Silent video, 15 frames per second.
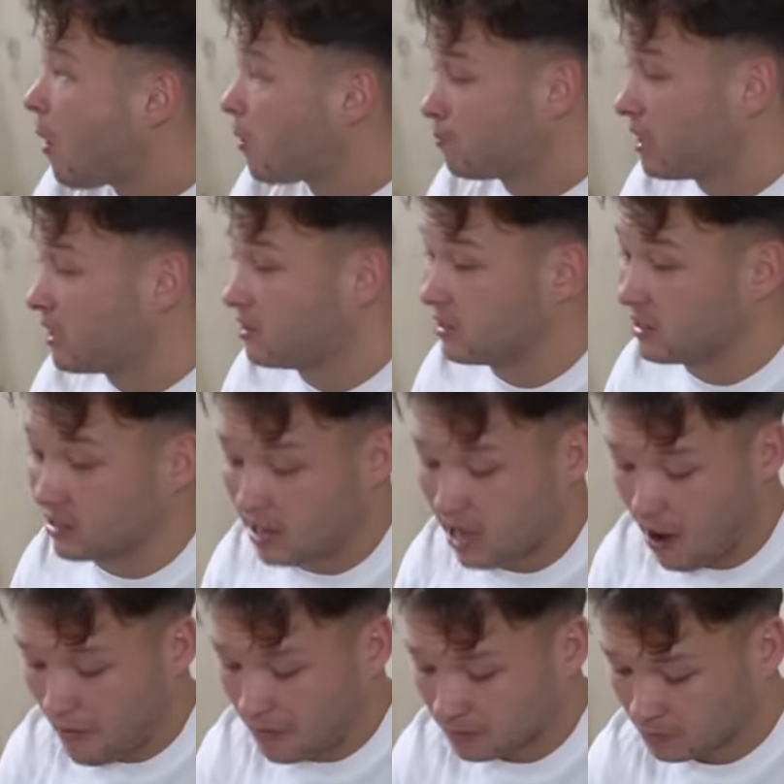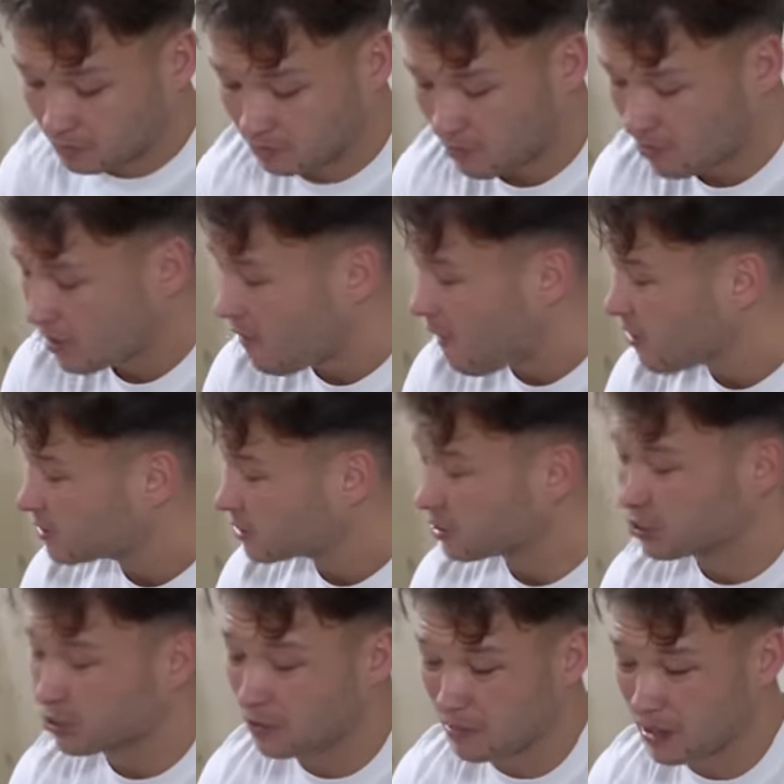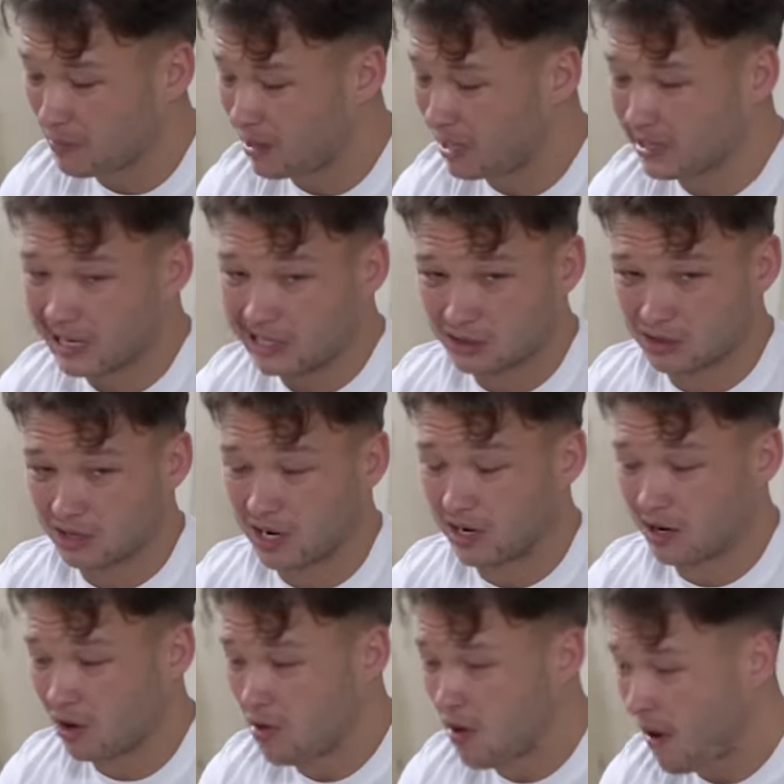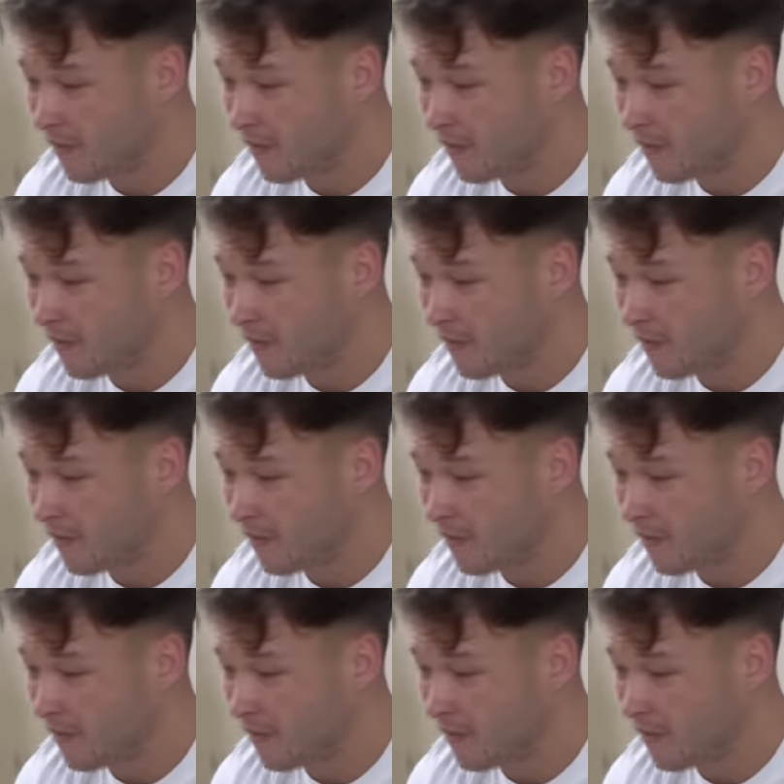Better than eating that. Could do a bit of mayonnaise or something, though.